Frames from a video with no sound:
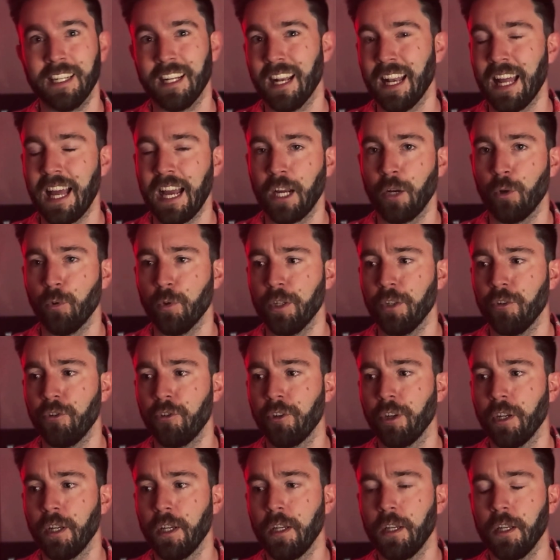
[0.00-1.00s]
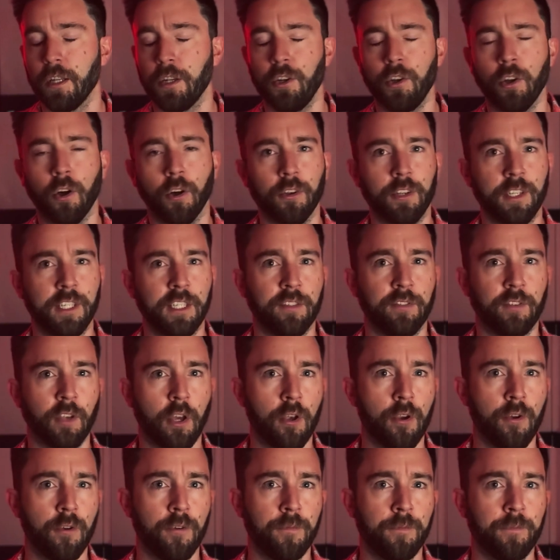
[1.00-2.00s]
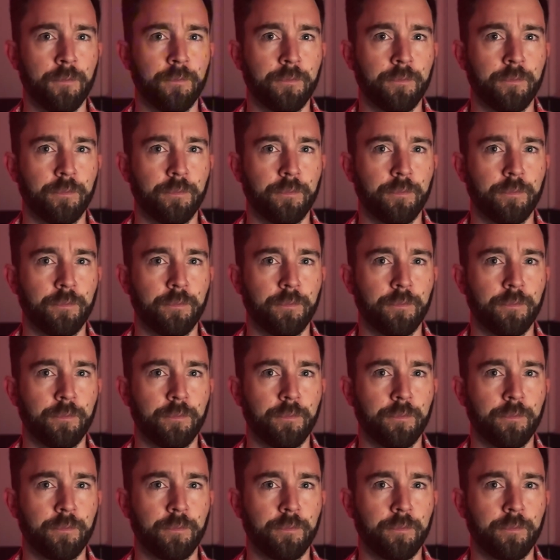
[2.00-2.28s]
in a language not his own.